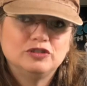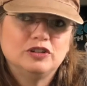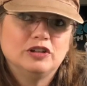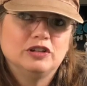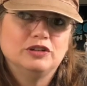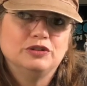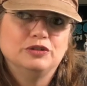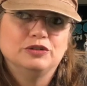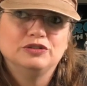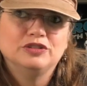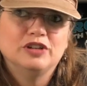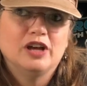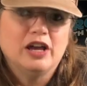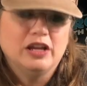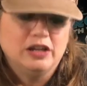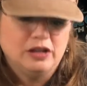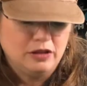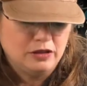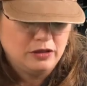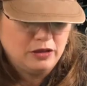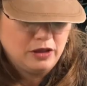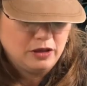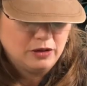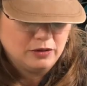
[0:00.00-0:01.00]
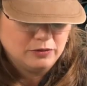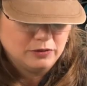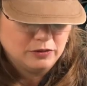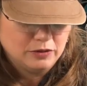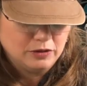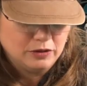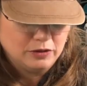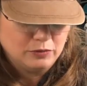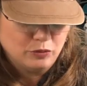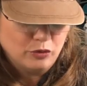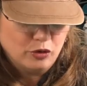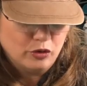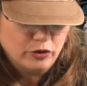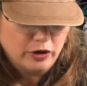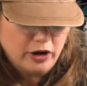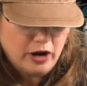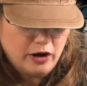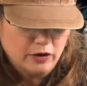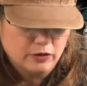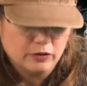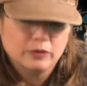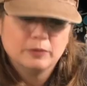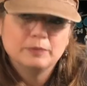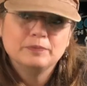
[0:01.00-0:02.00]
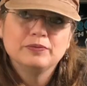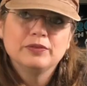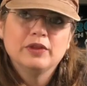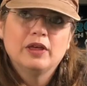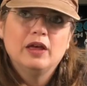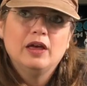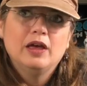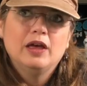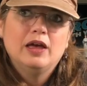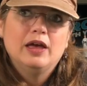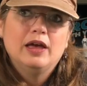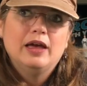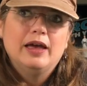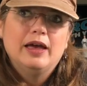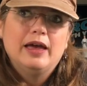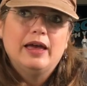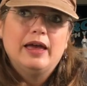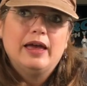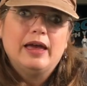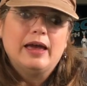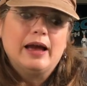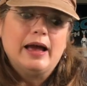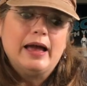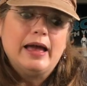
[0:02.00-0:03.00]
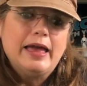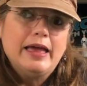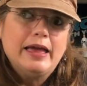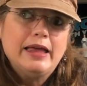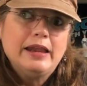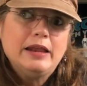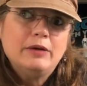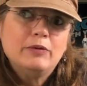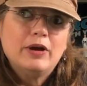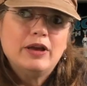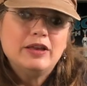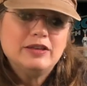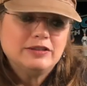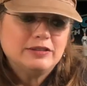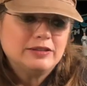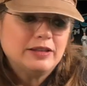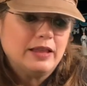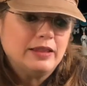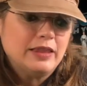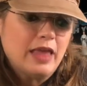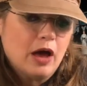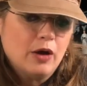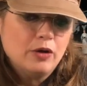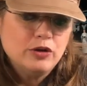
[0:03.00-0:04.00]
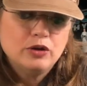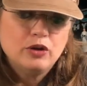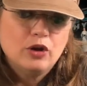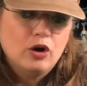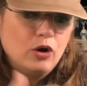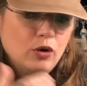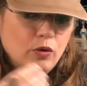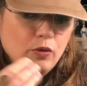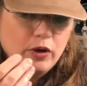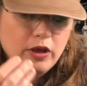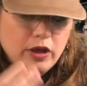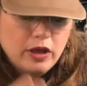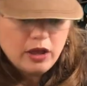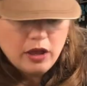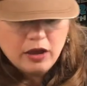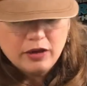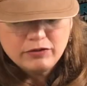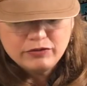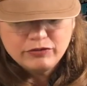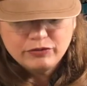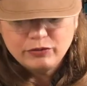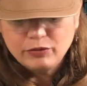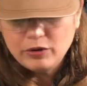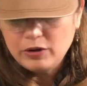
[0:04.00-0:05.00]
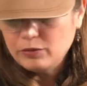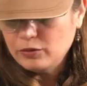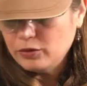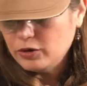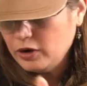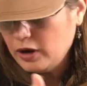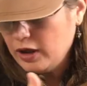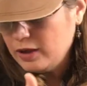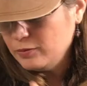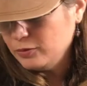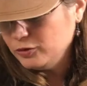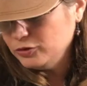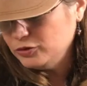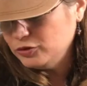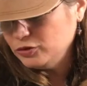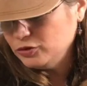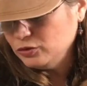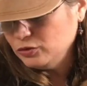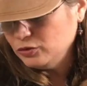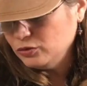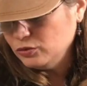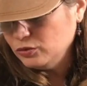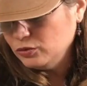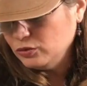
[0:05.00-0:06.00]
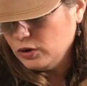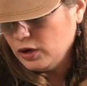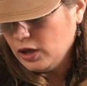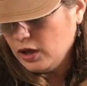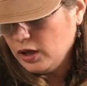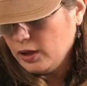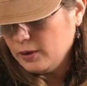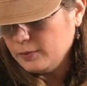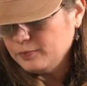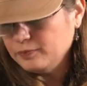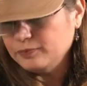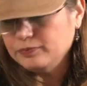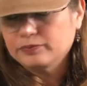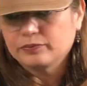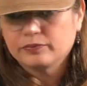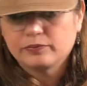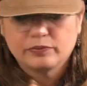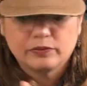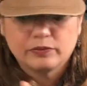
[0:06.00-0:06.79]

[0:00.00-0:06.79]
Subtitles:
little tiny thing with a bow and arrow. Anyways, now you know, if we were able to